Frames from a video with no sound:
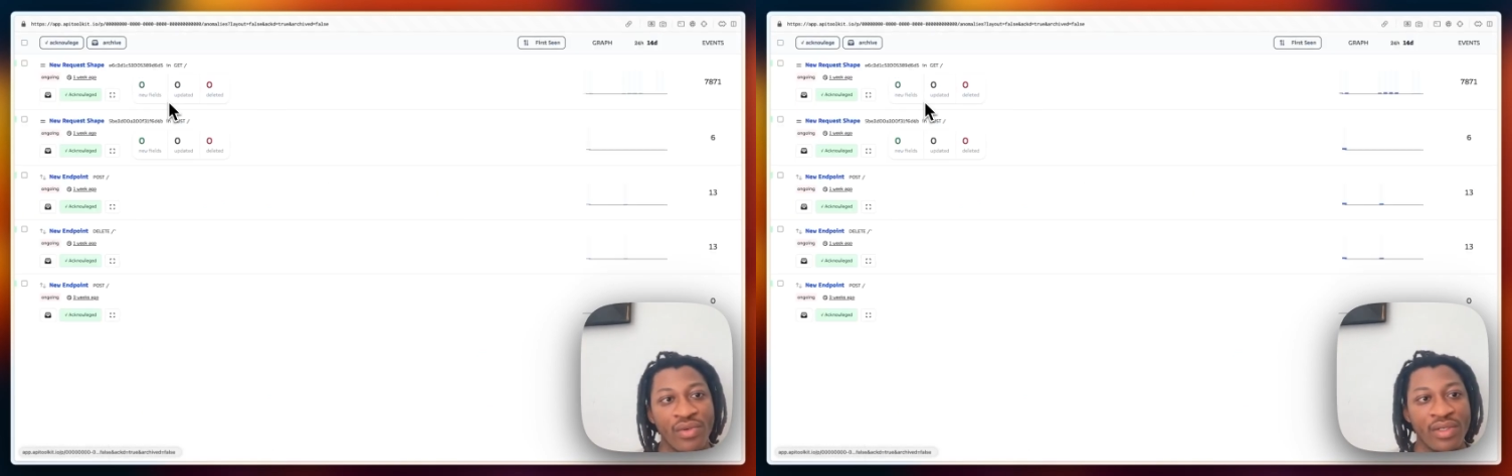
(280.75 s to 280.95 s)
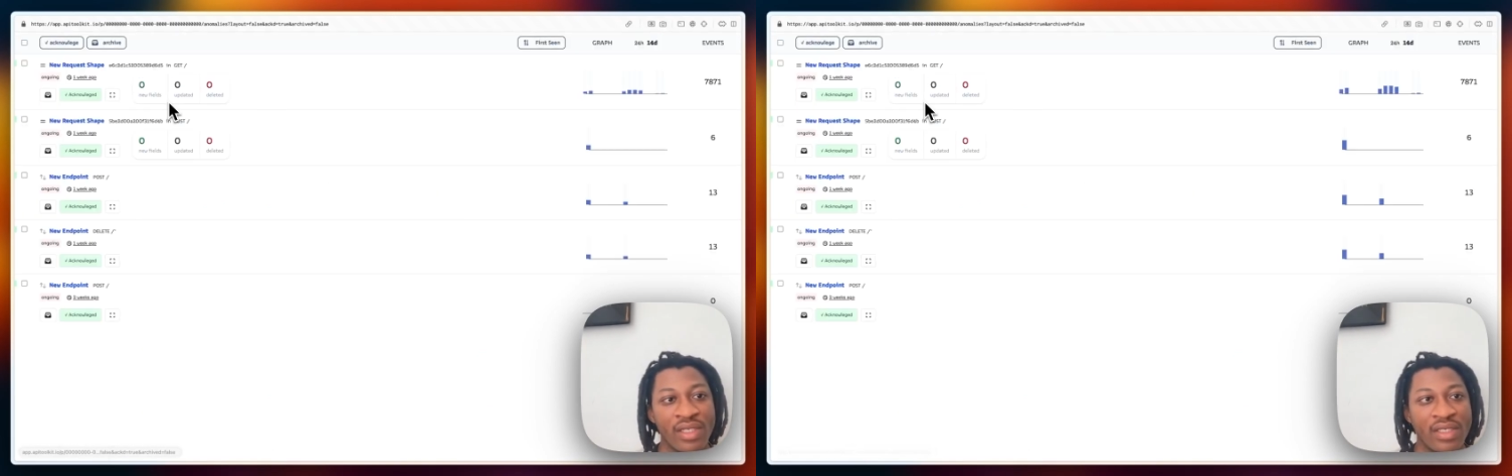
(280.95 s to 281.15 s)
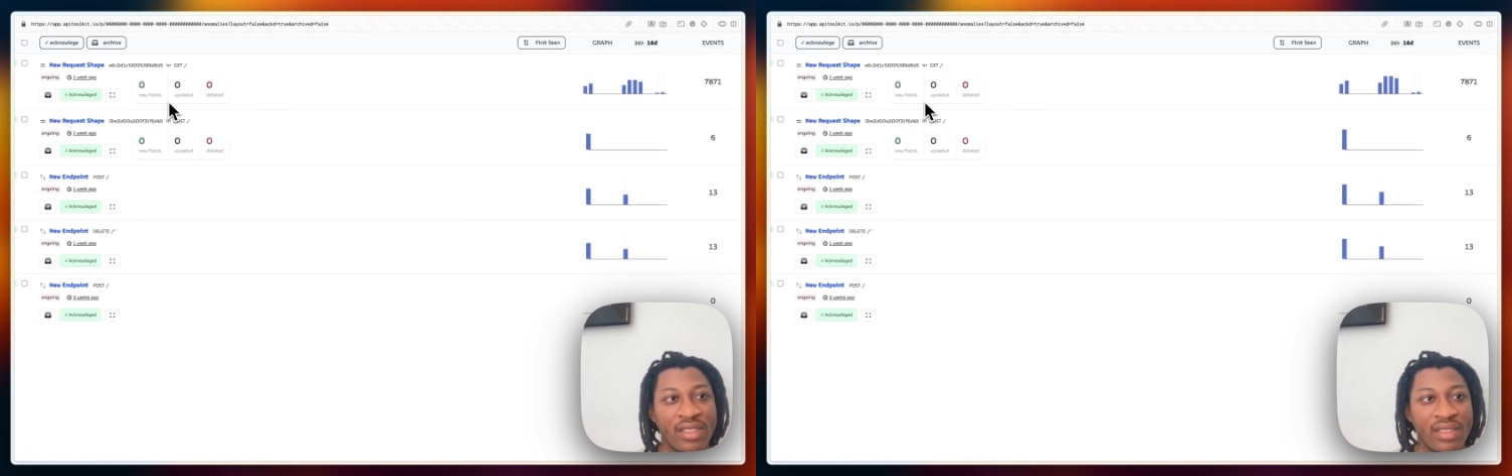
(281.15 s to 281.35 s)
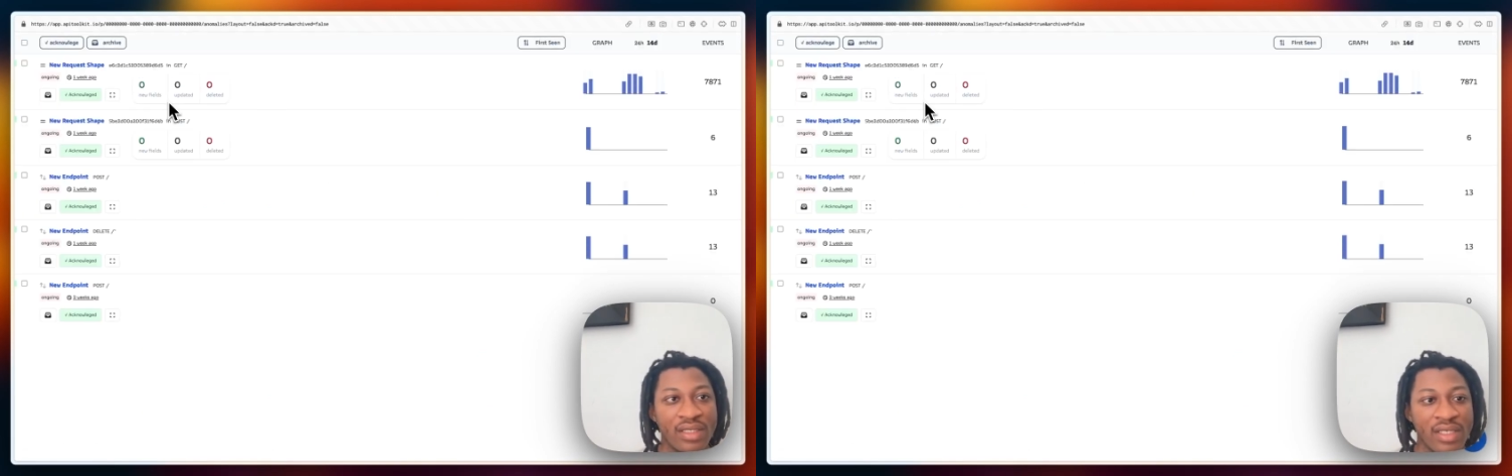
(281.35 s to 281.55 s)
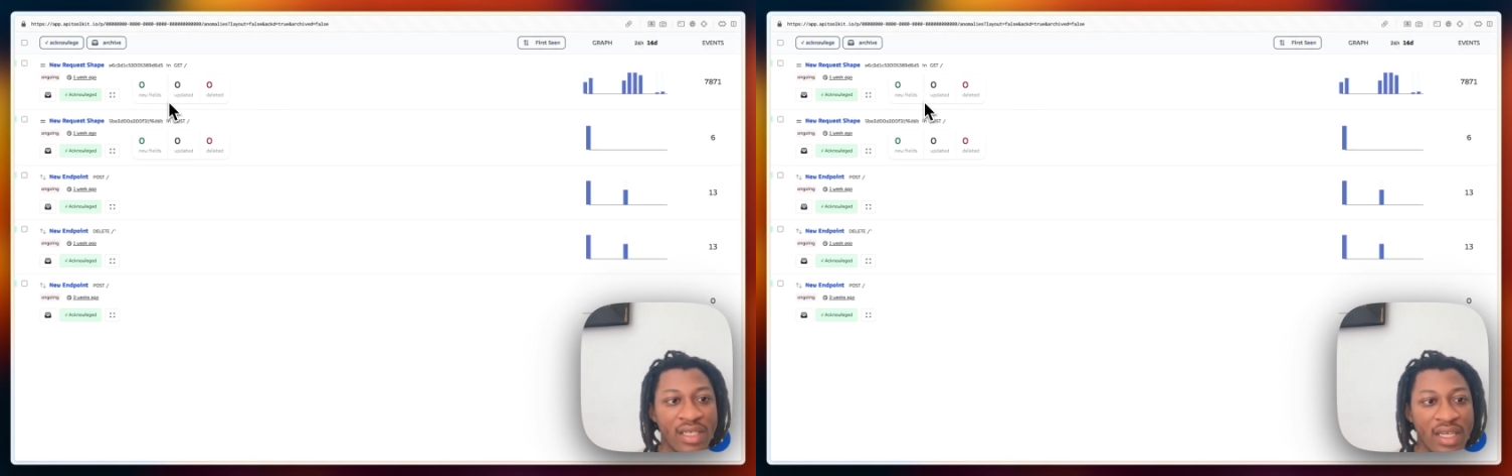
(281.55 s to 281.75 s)
this
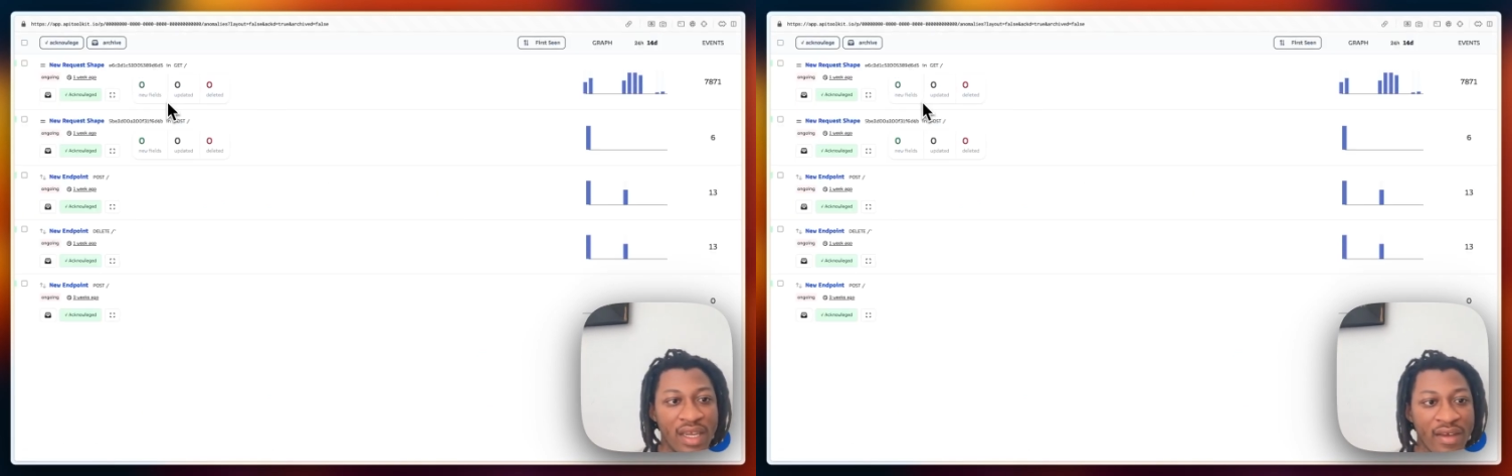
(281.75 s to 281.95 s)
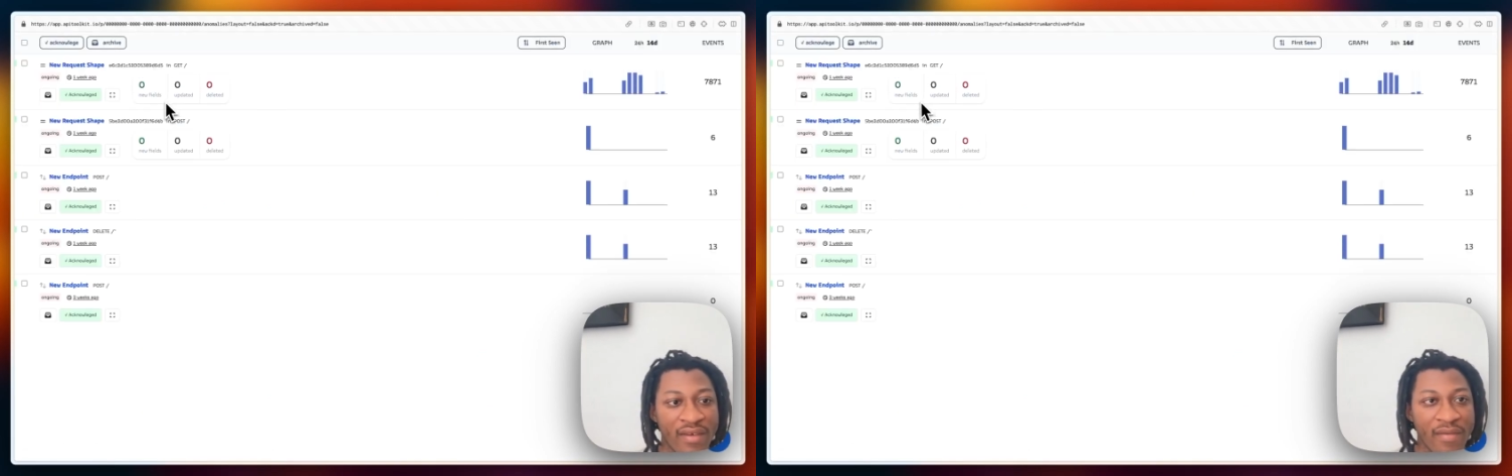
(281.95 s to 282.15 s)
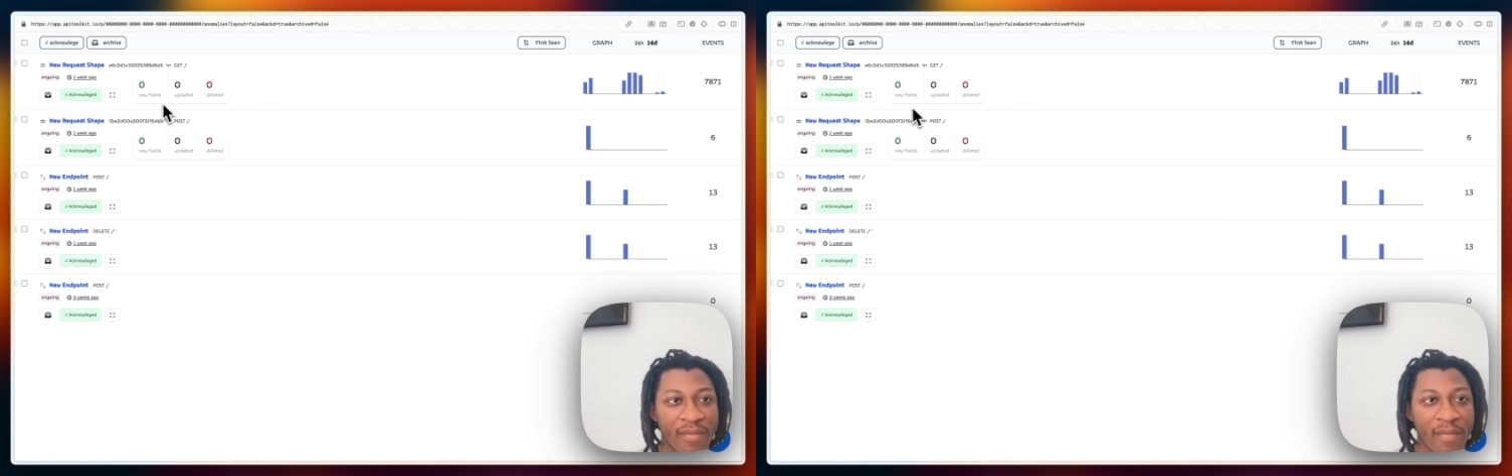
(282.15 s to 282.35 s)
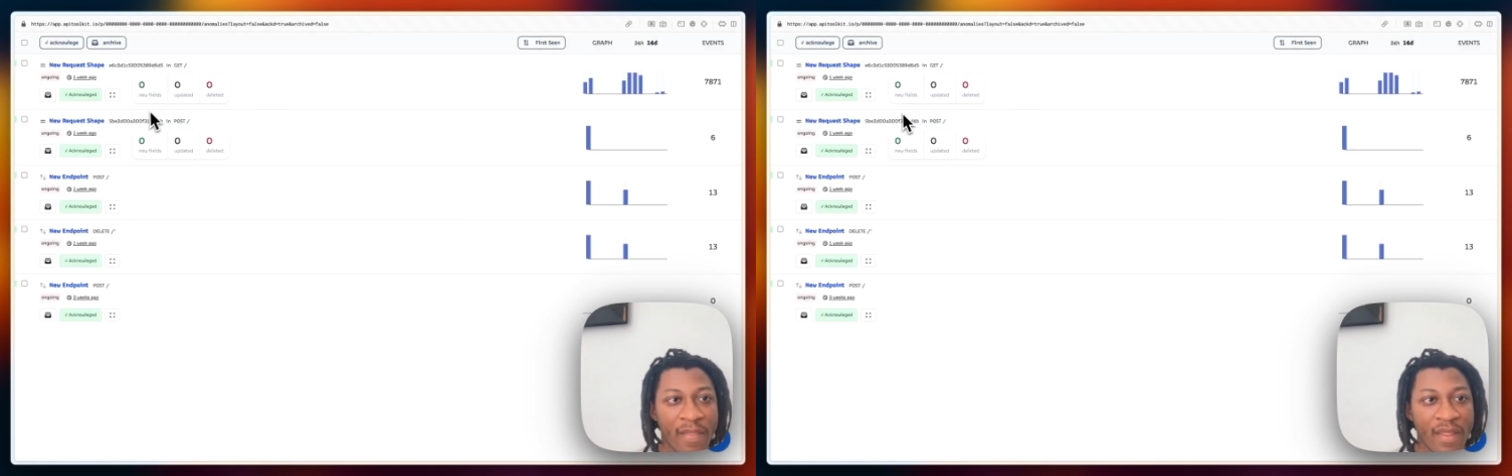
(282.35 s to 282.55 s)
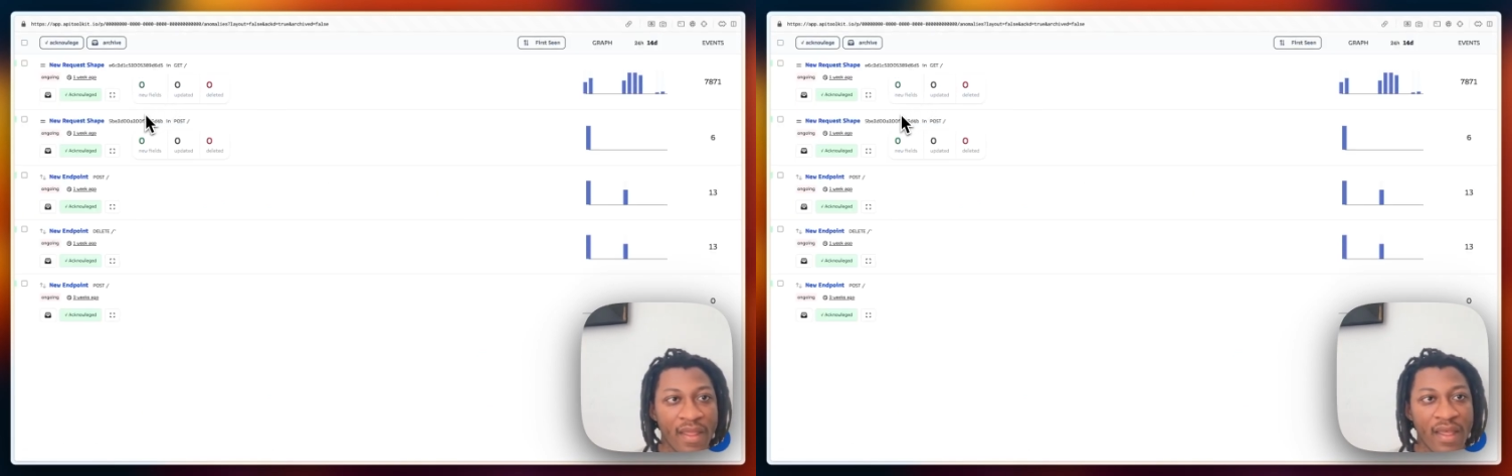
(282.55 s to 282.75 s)
in here,
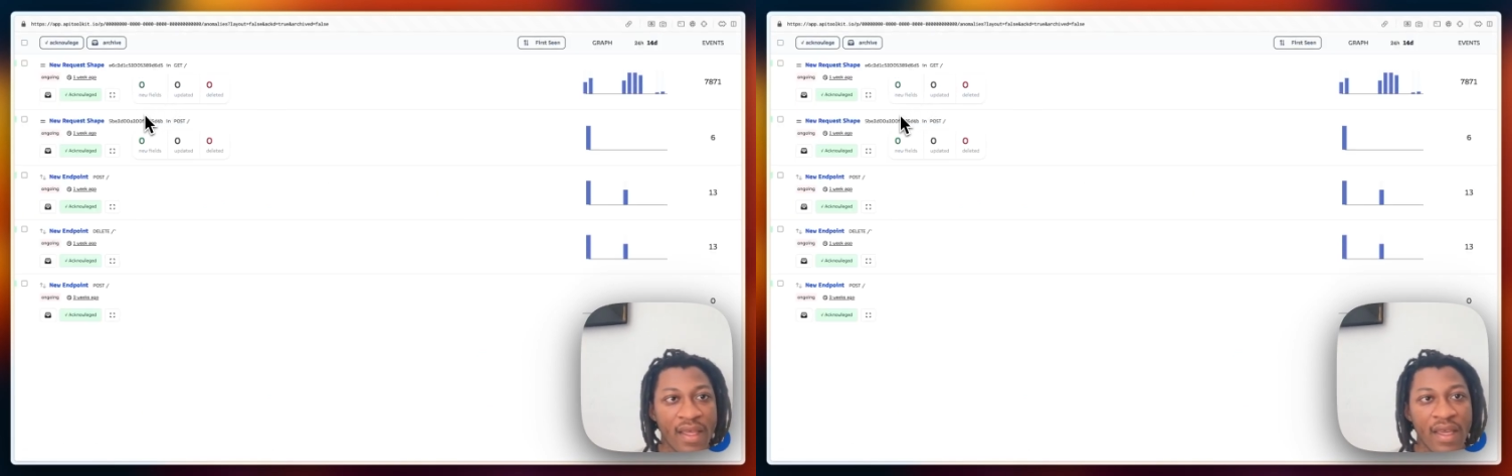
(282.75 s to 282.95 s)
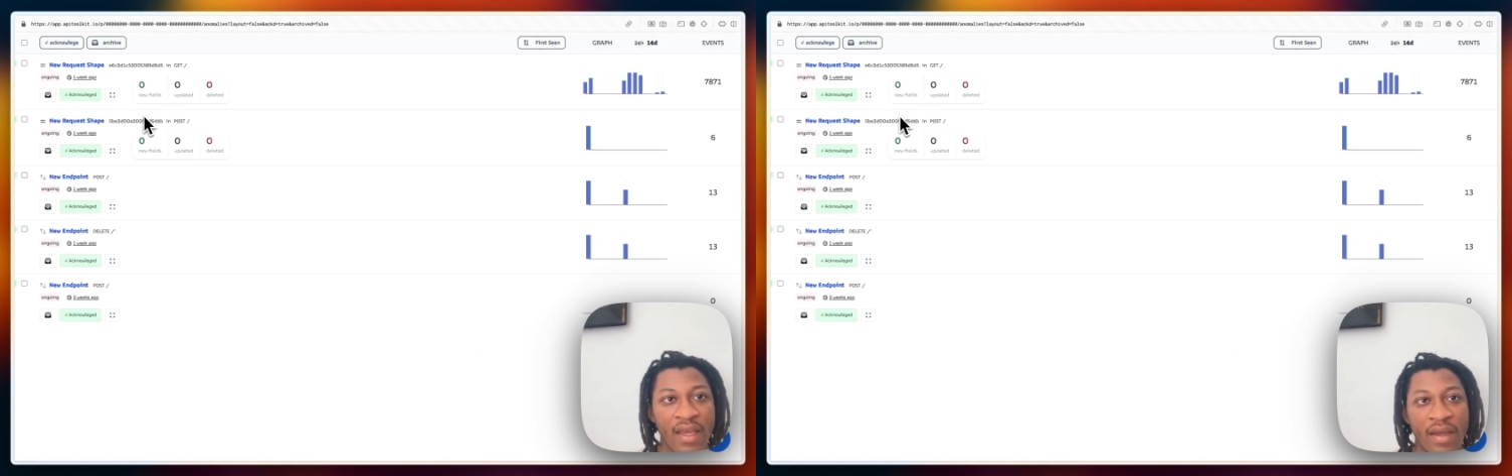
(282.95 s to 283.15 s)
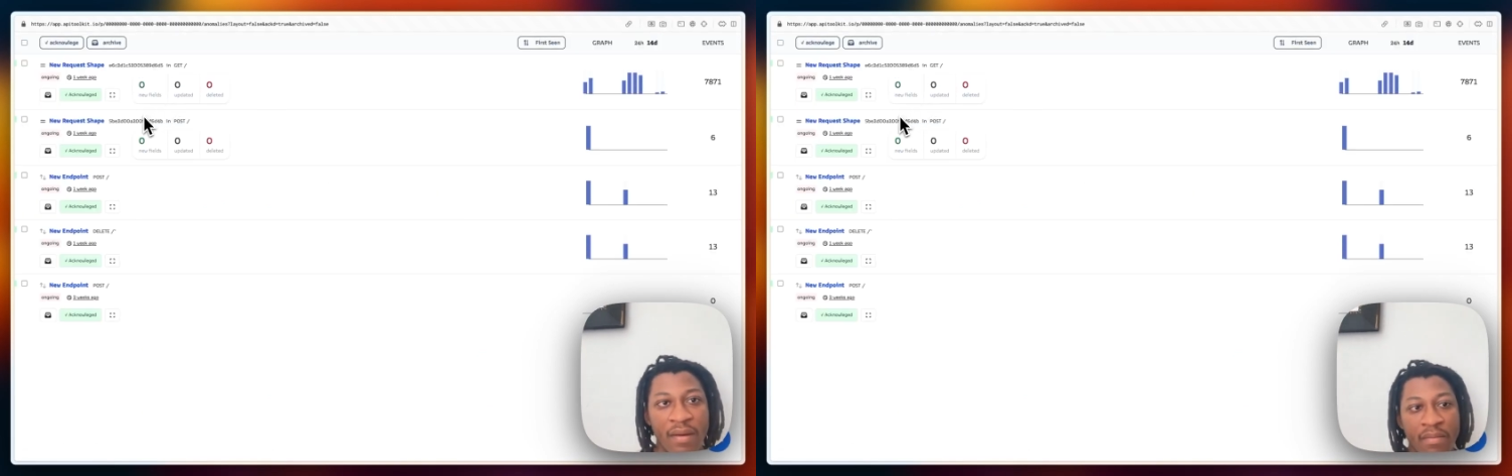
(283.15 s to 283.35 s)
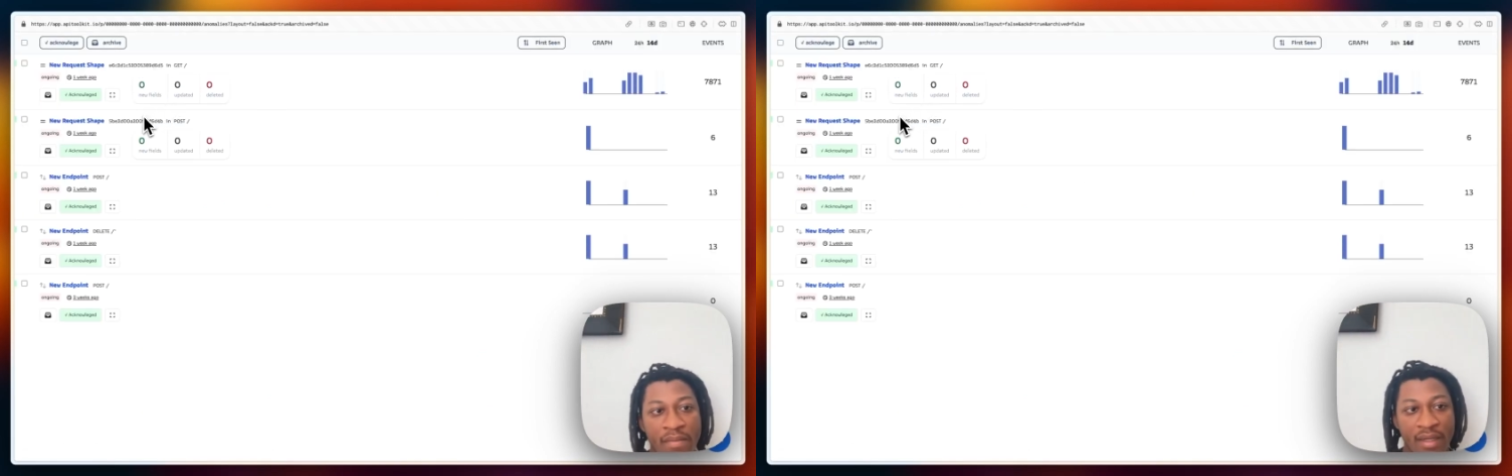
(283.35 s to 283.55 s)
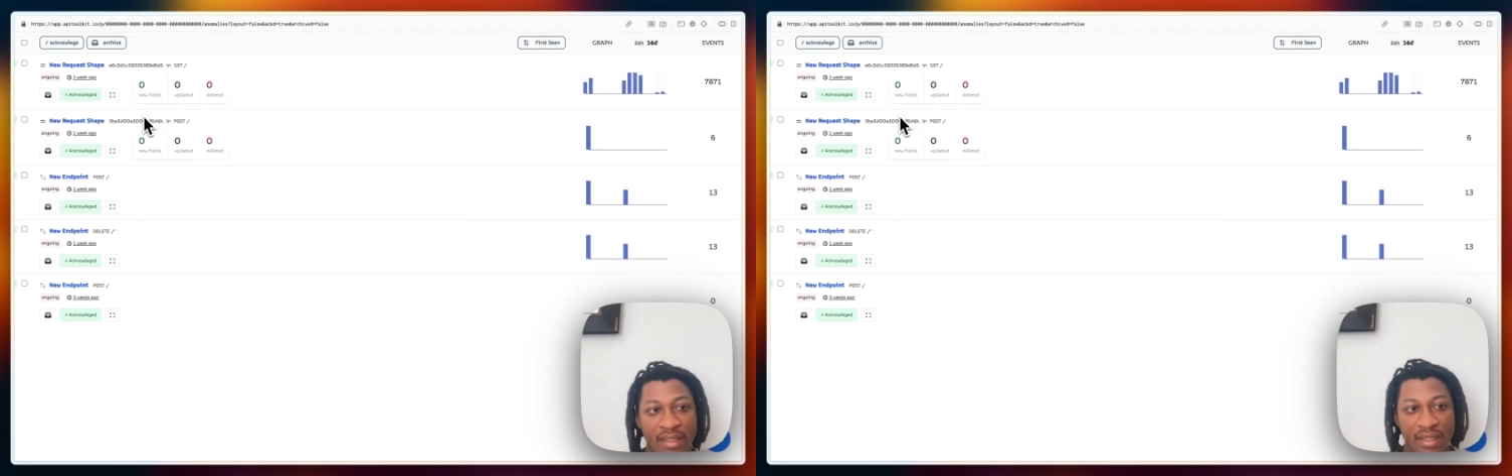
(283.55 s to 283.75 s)
but